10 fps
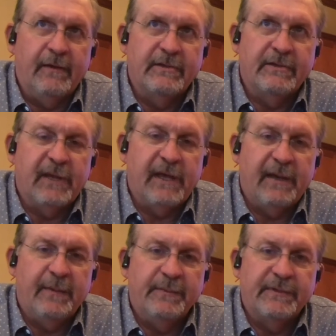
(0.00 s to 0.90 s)

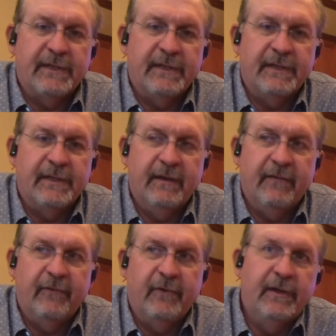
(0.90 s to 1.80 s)
Sometimes,
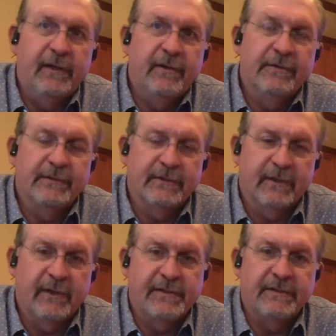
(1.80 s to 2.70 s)
and for years, the
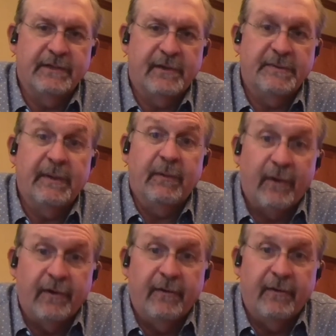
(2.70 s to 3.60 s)
question has always been,
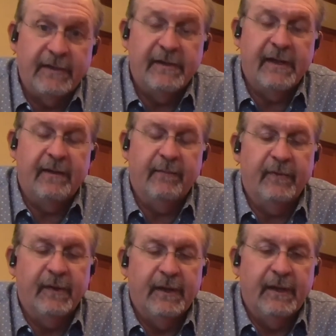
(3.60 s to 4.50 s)
what are your lead
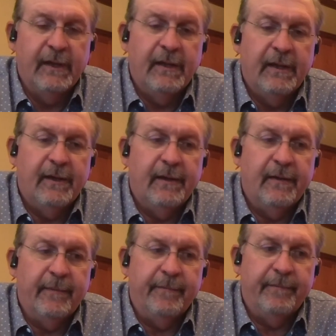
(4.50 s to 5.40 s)
times?
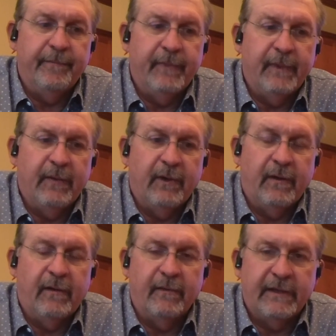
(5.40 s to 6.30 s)
Well,
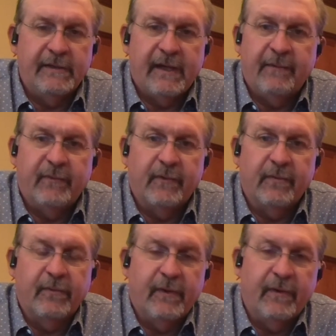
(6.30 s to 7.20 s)
our lead times
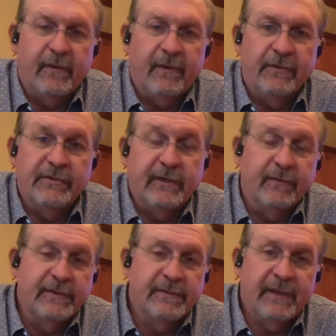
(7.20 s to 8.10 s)
are
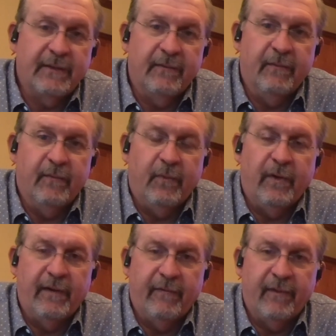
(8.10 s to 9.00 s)
generally speaking,
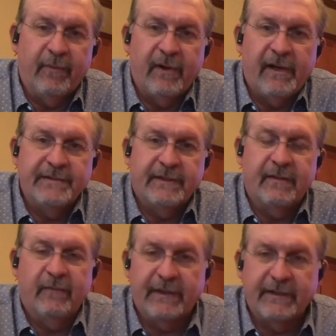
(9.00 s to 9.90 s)
whatever the project
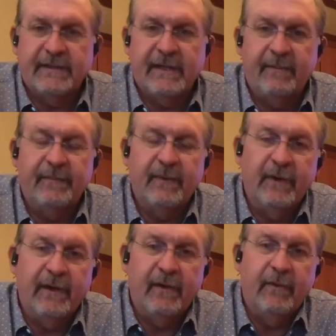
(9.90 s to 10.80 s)
that we accept and
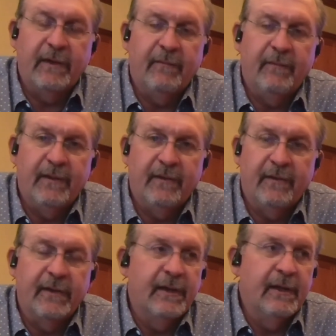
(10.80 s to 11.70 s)
we know we can
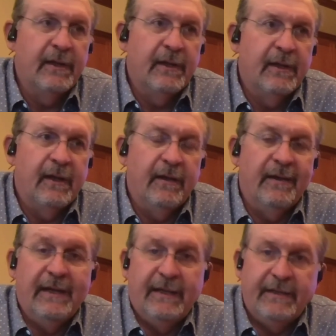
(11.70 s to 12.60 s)
build
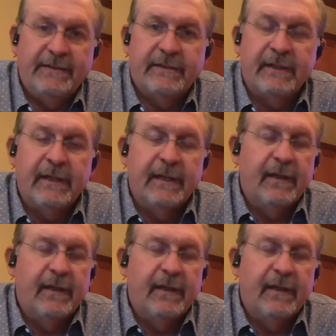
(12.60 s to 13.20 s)
needs.